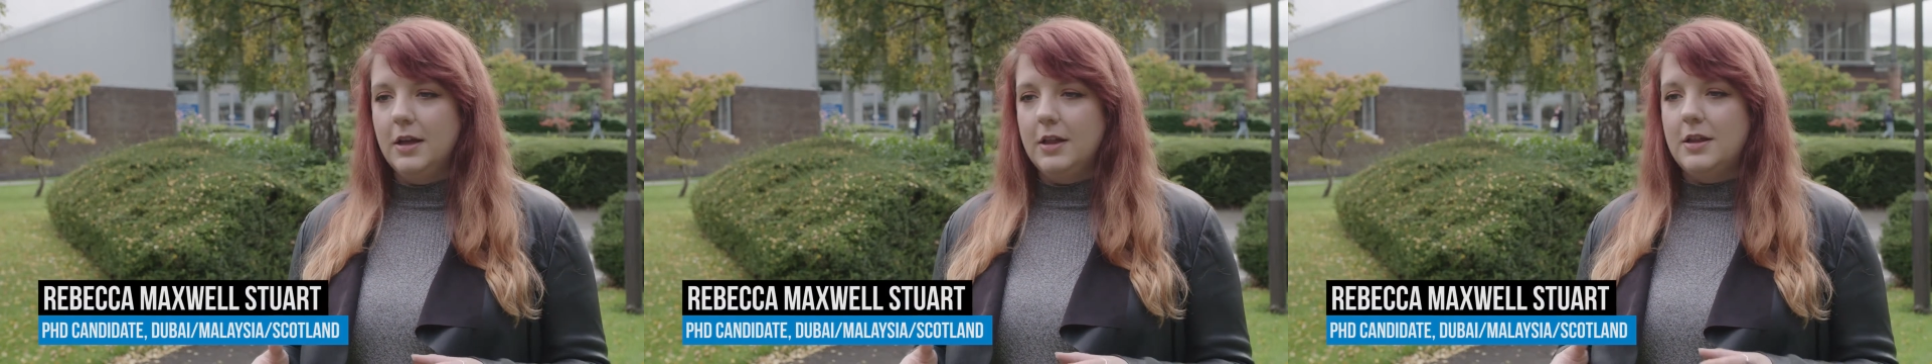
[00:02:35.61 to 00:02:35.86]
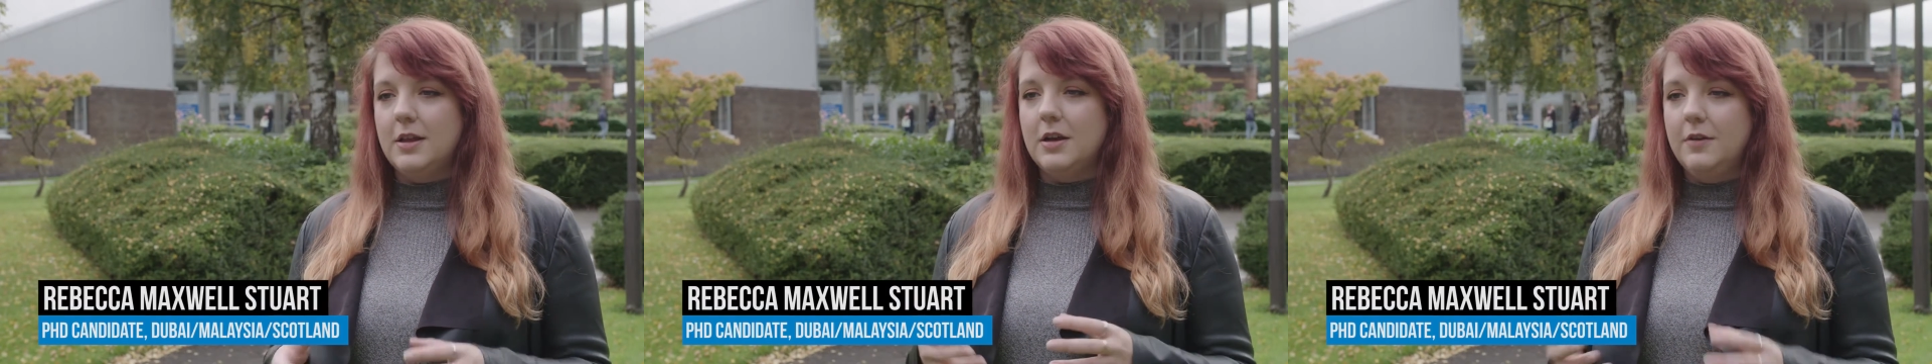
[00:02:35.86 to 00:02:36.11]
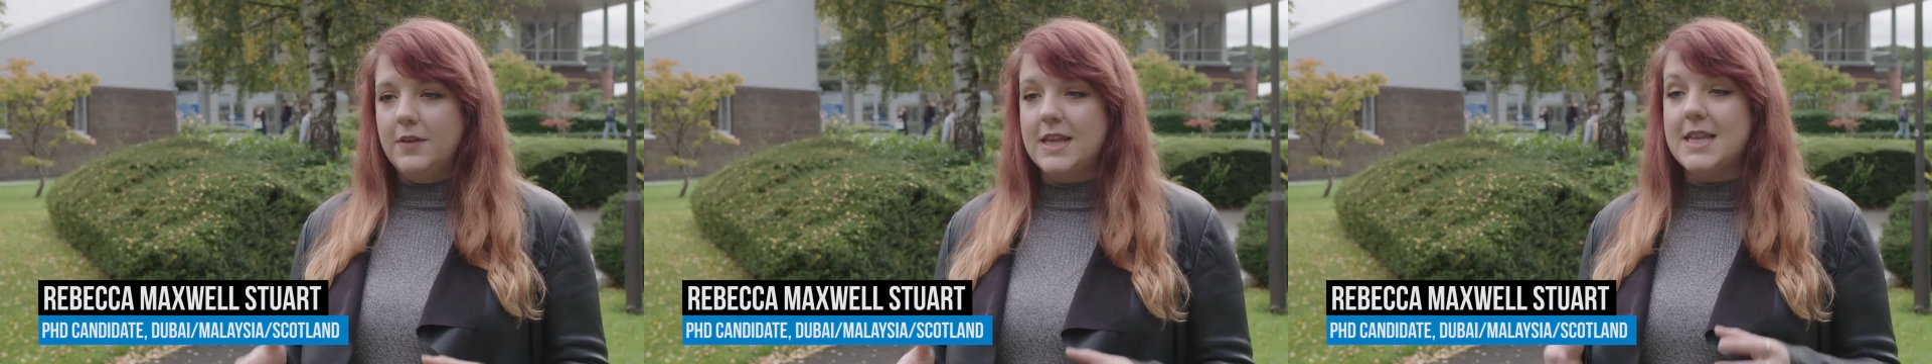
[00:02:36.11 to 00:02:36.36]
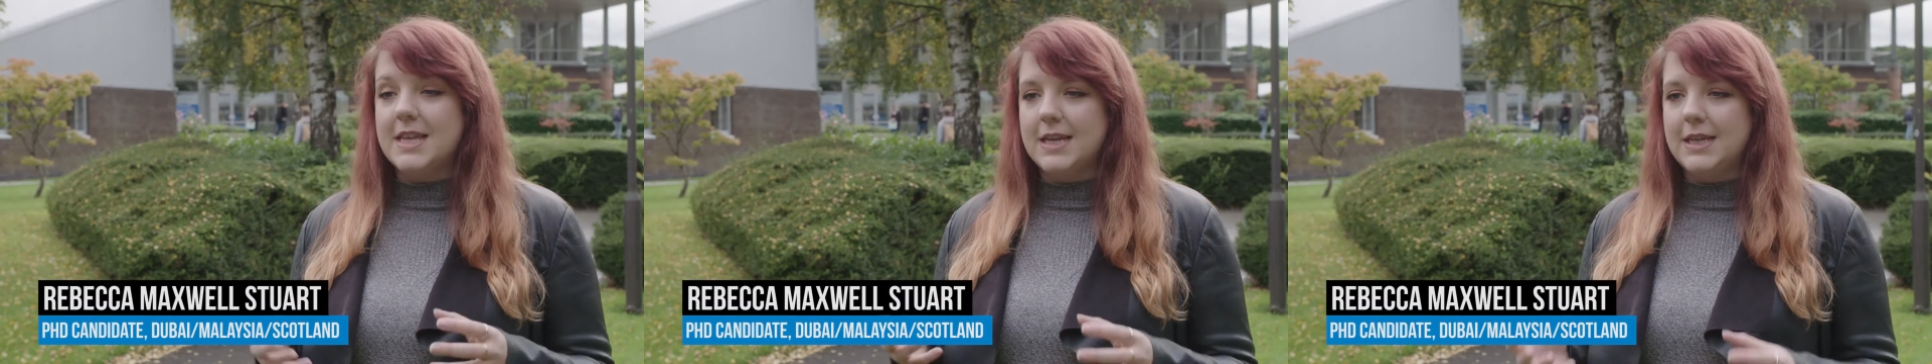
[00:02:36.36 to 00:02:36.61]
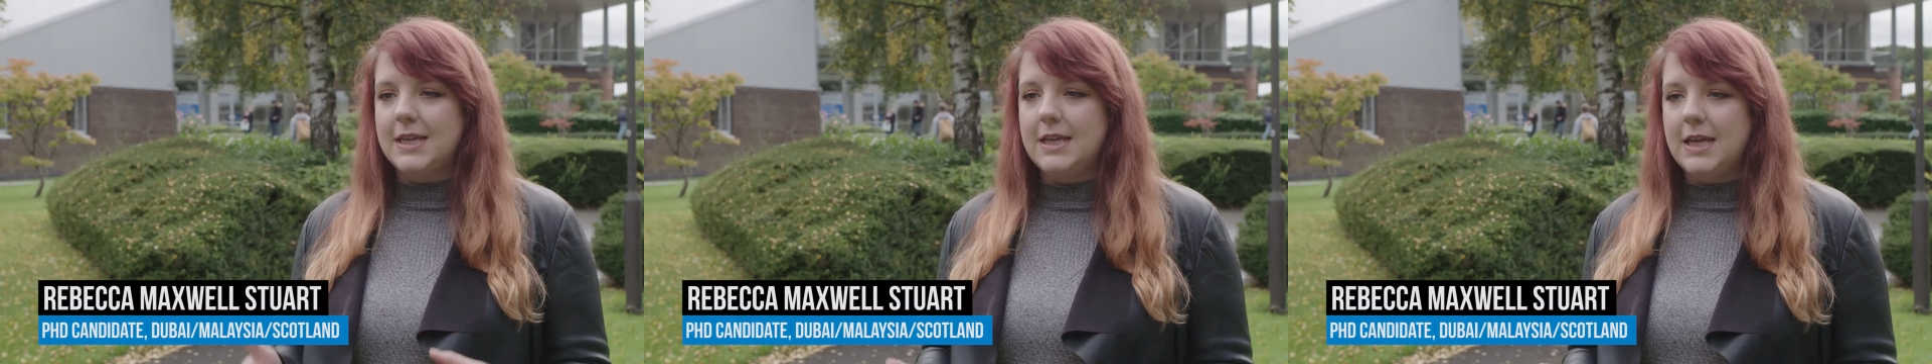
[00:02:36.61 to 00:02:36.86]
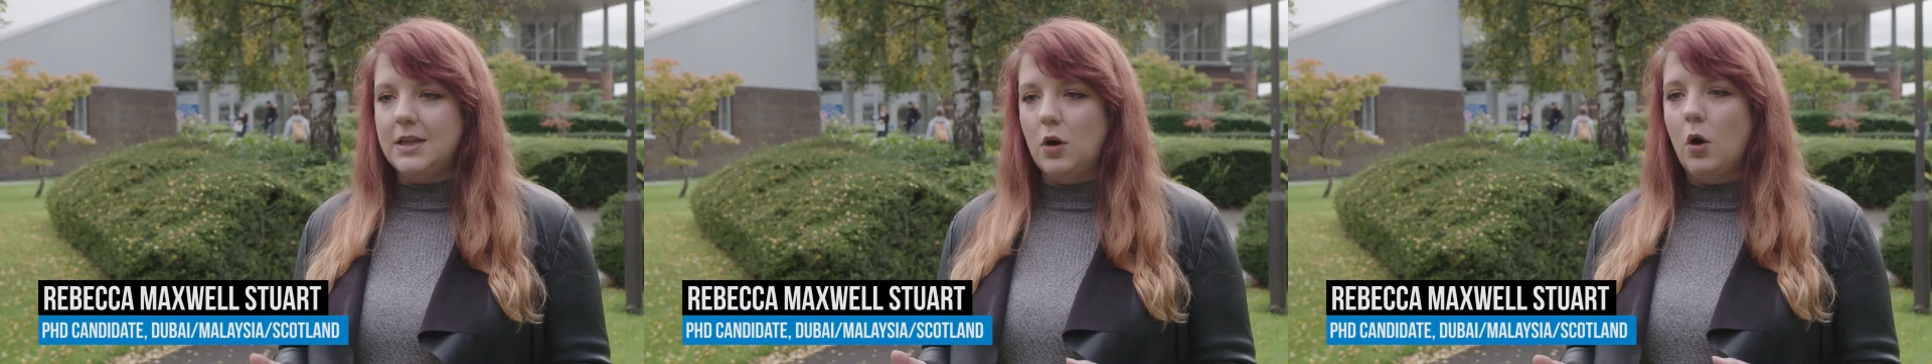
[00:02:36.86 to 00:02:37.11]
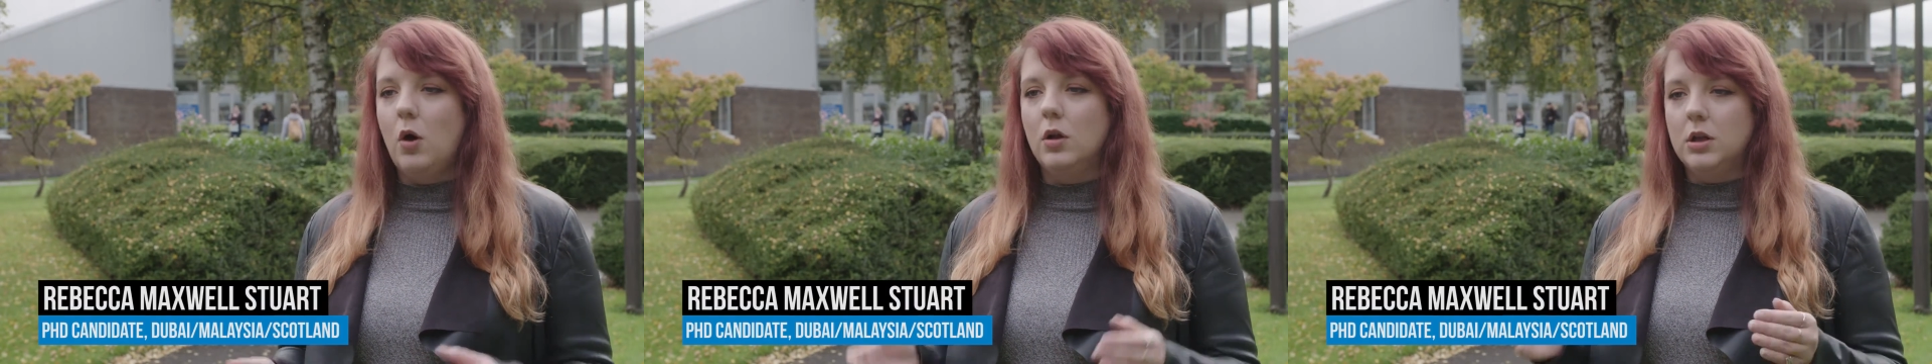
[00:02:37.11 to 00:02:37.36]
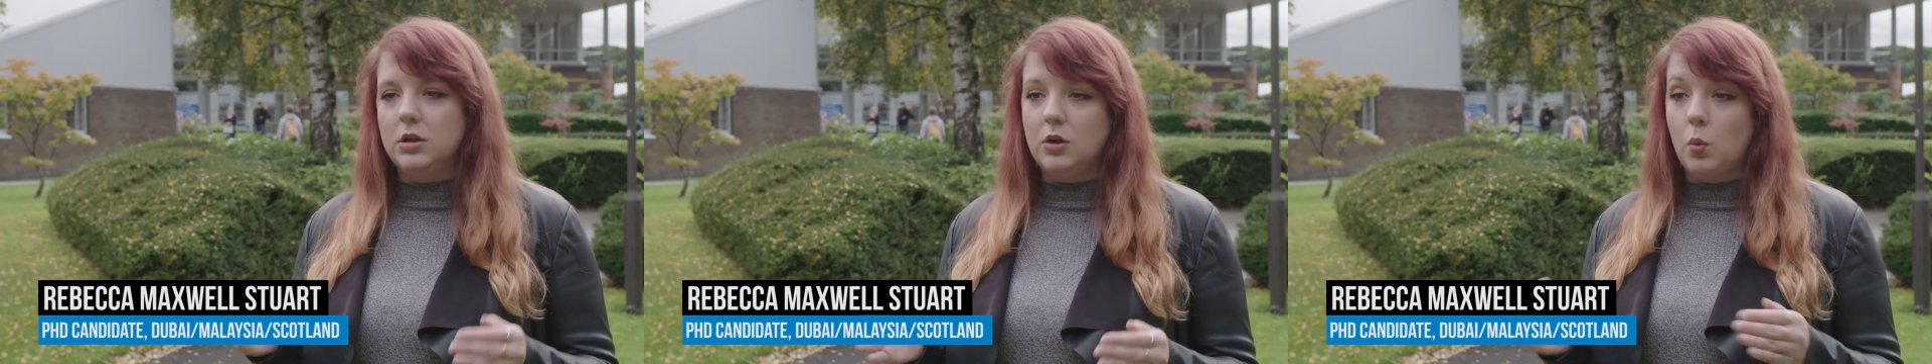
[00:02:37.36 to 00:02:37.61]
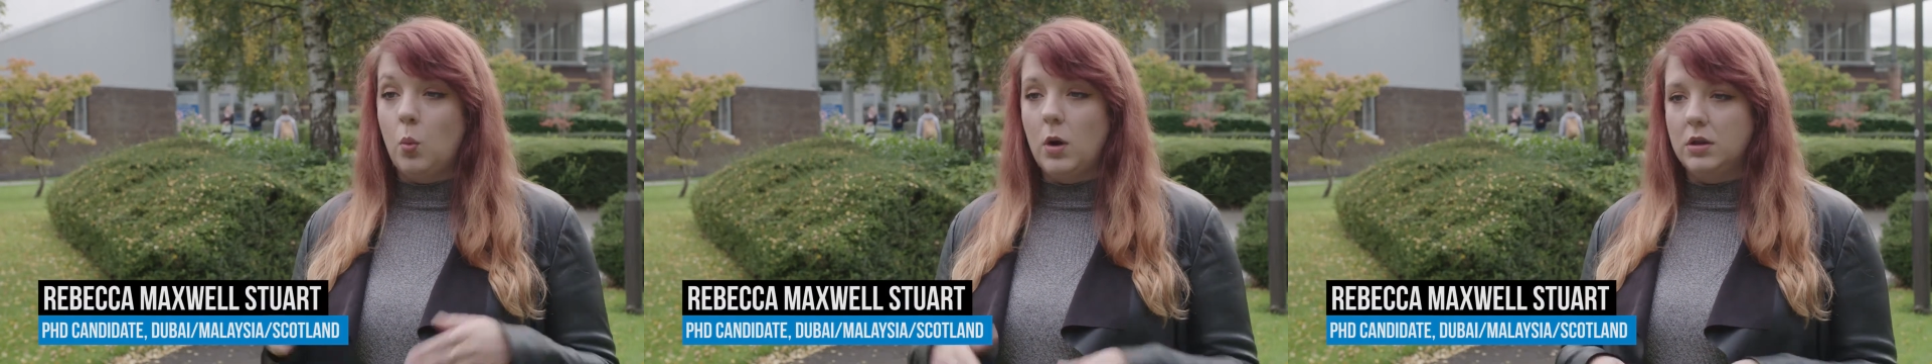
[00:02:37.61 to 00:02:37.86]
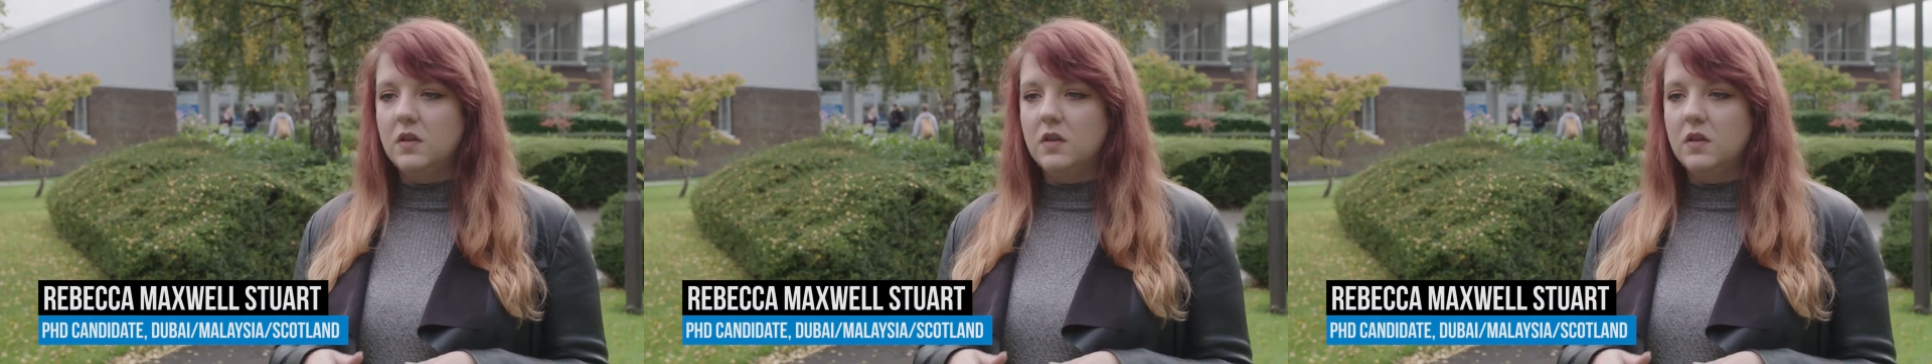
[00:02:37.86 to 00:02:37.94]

the services that they need all under one